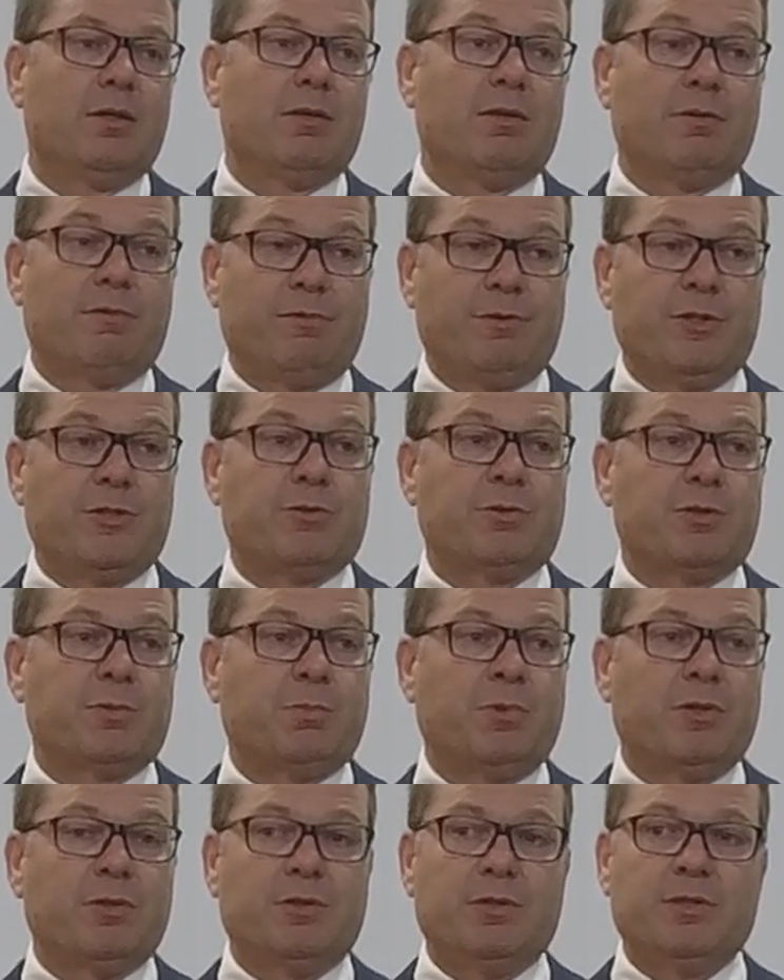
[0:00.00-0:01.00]
the first
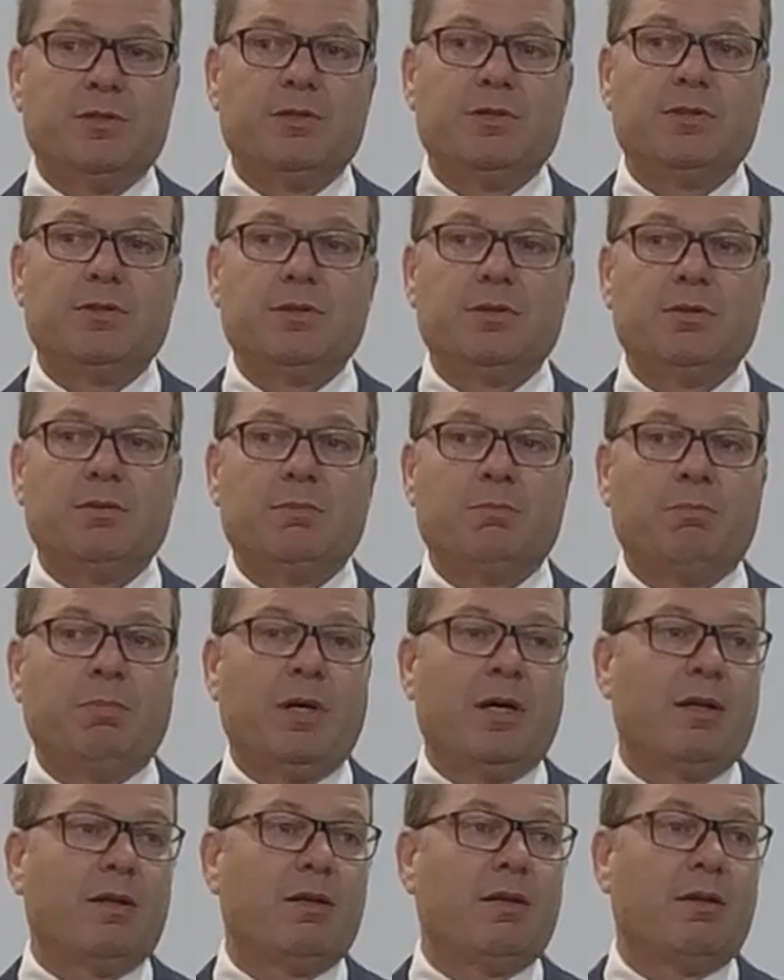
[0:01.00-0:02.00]
responders
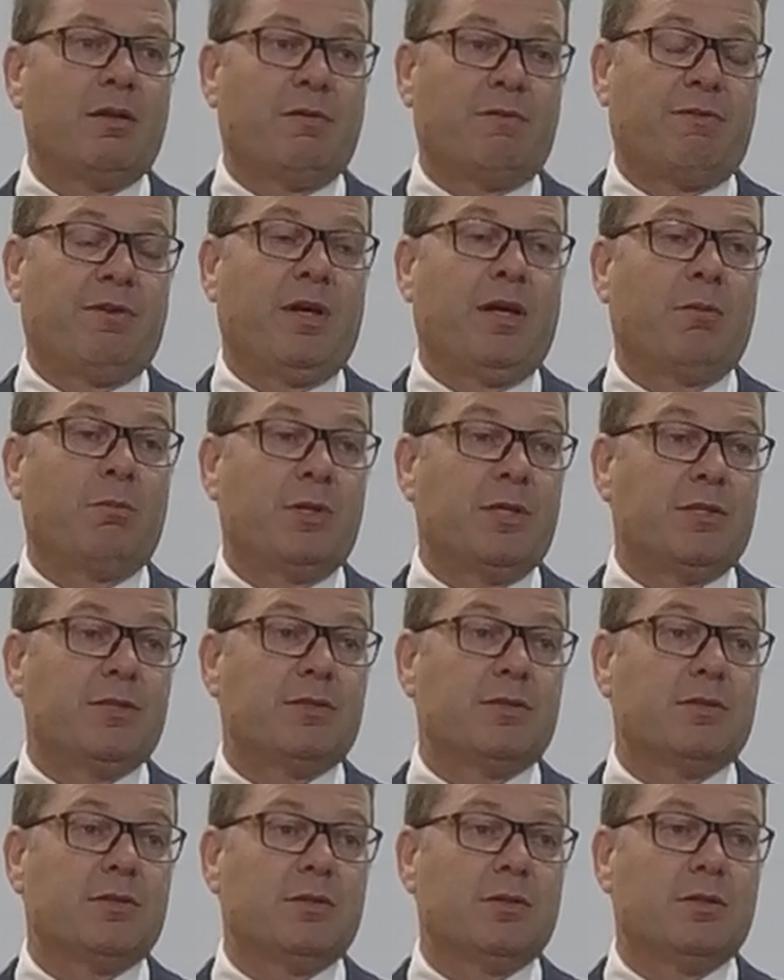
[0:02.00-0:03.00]
but the
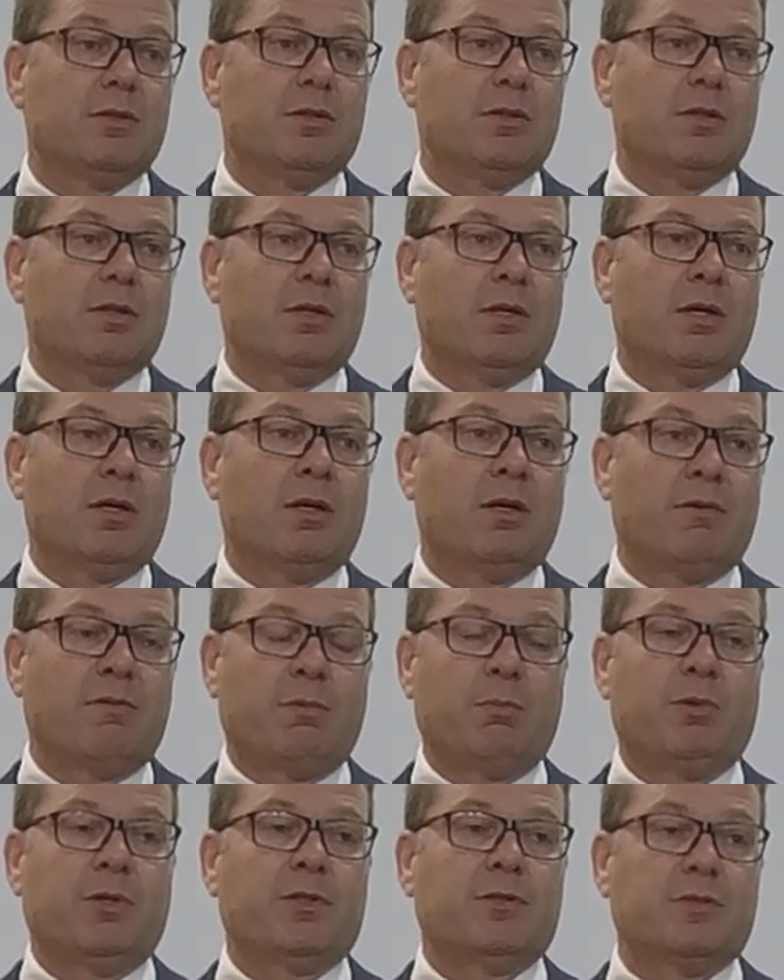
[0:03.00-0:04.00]
families of
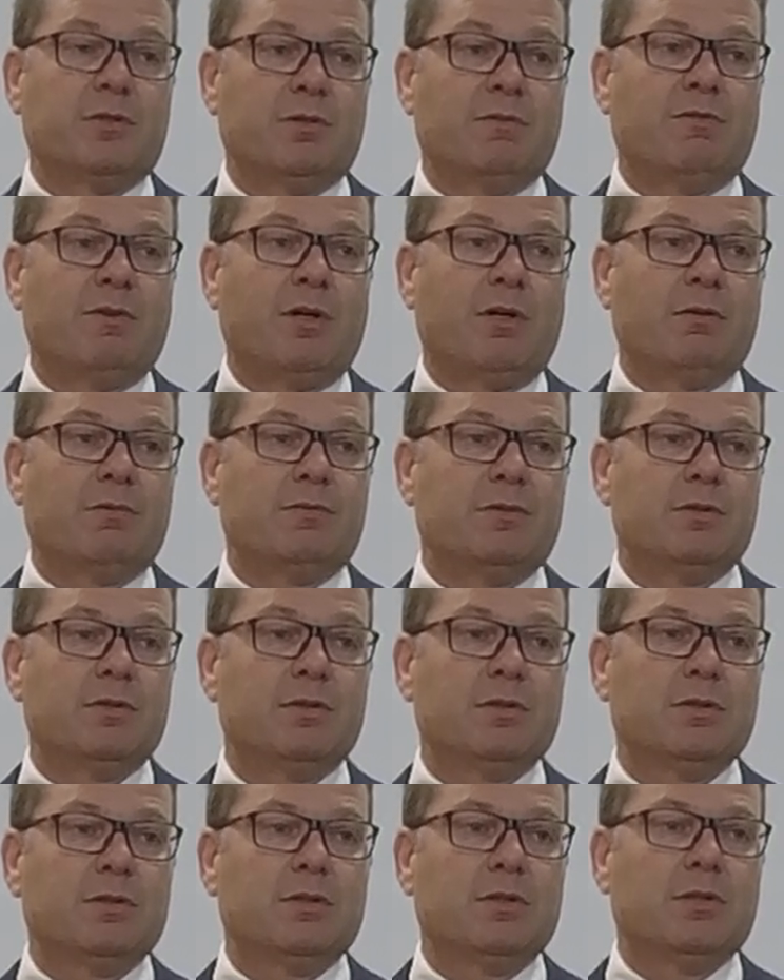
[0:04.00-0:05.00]
the persons involved.
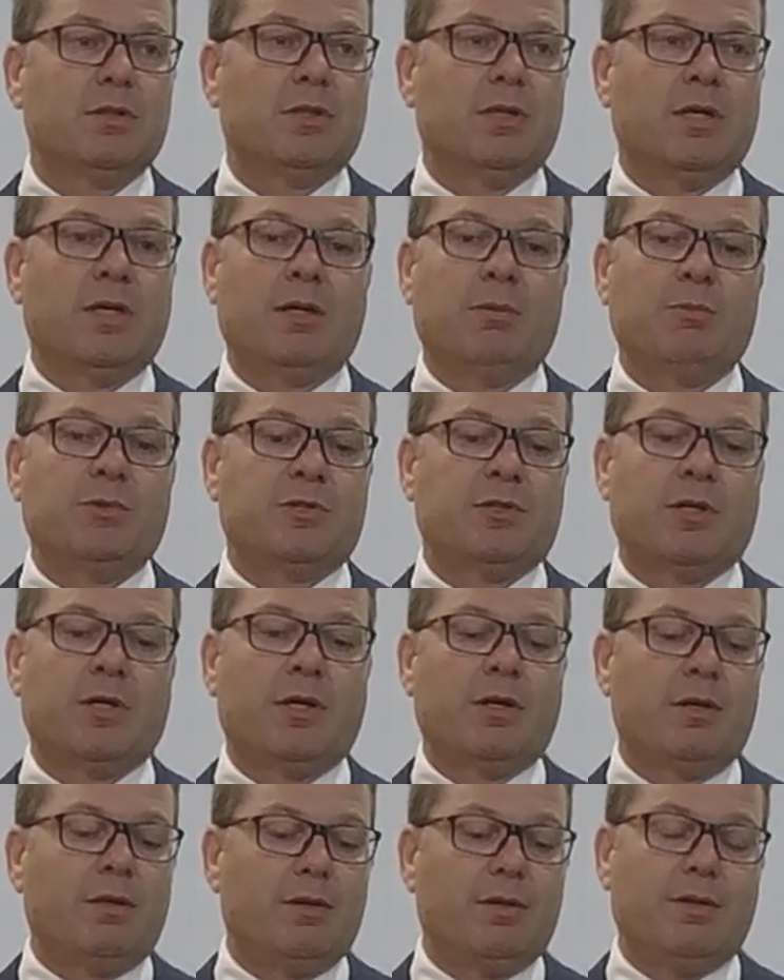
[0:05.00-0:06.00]

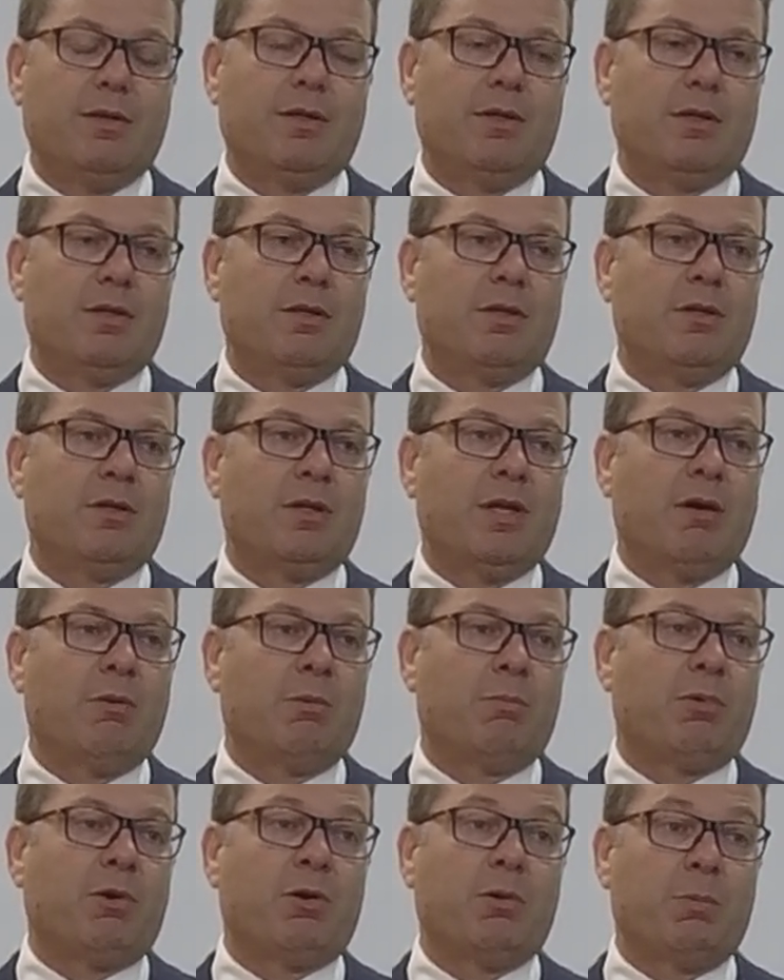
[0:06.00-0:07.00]
So that
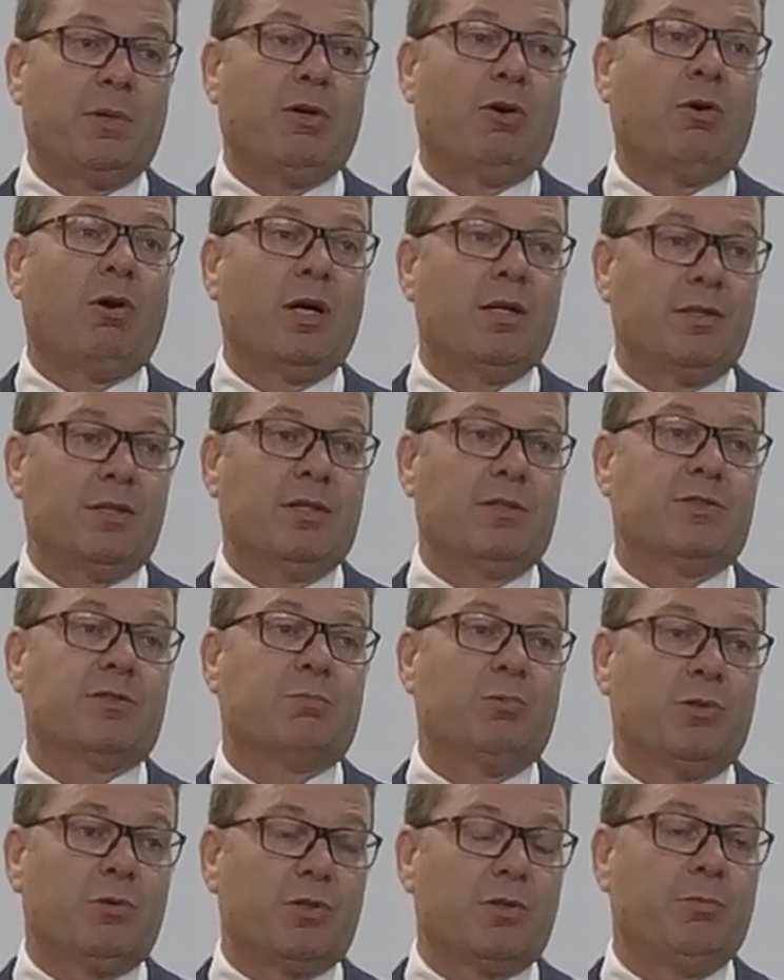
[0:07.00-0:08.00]
would probably be heightened in a
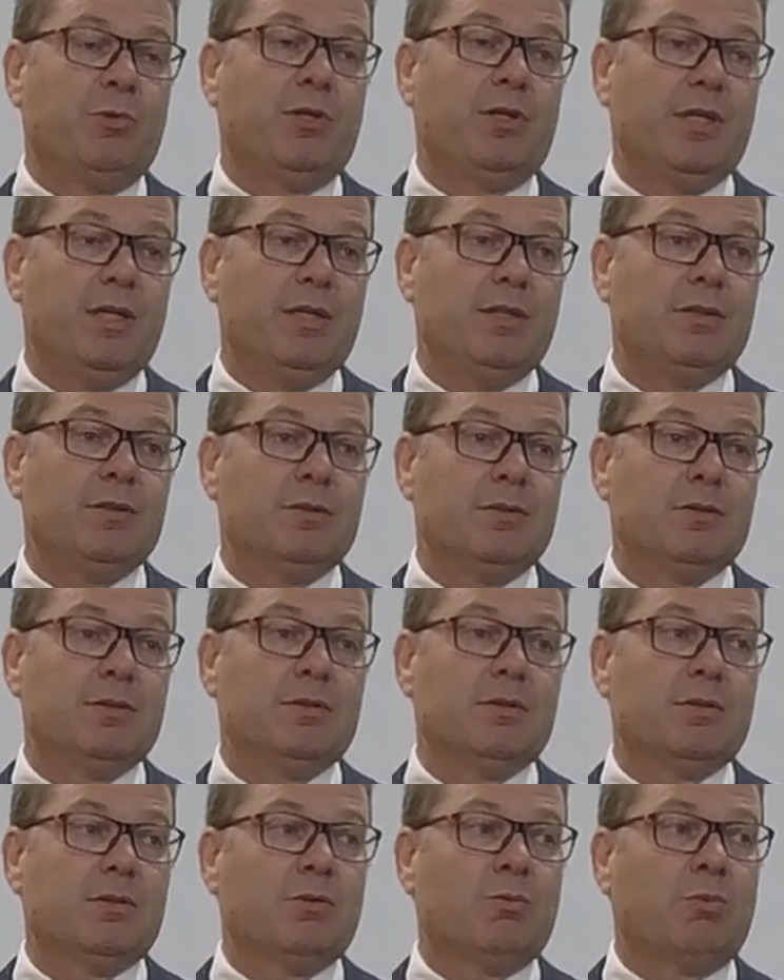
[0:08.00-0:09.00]
small community
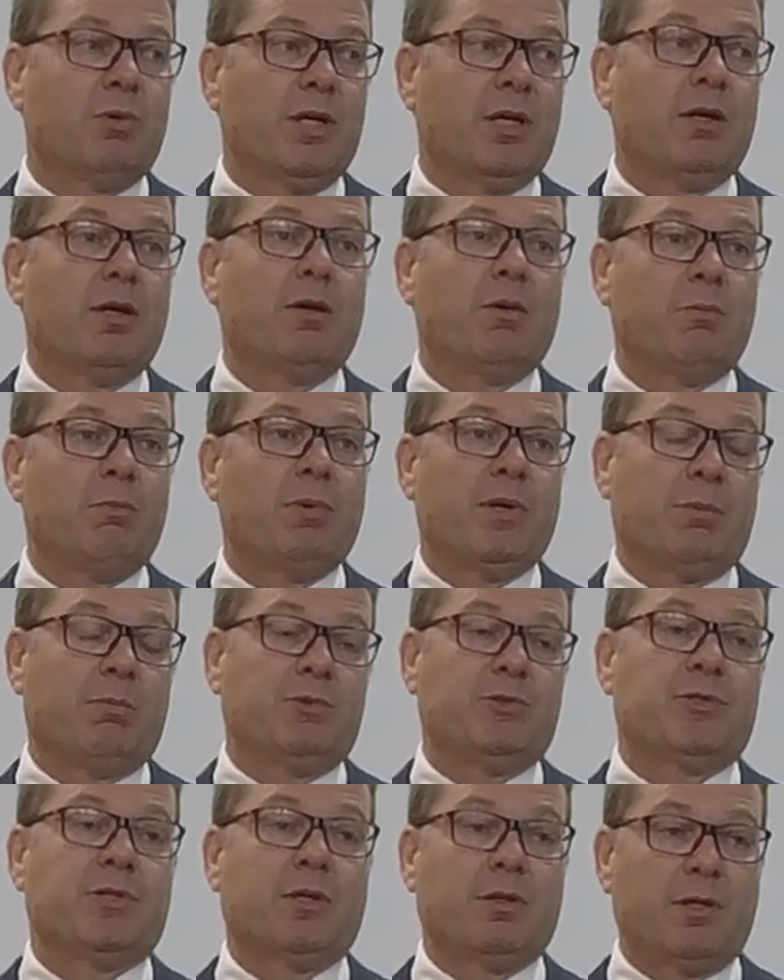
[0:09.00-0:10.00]
where
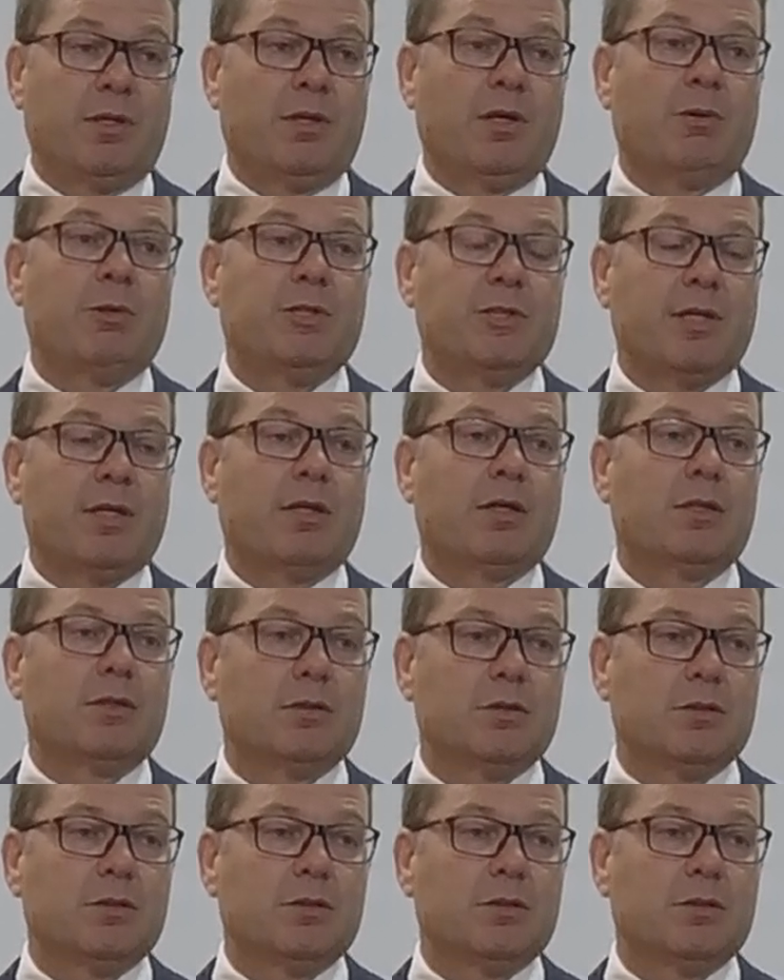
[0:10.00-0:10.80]
people certainly know each other.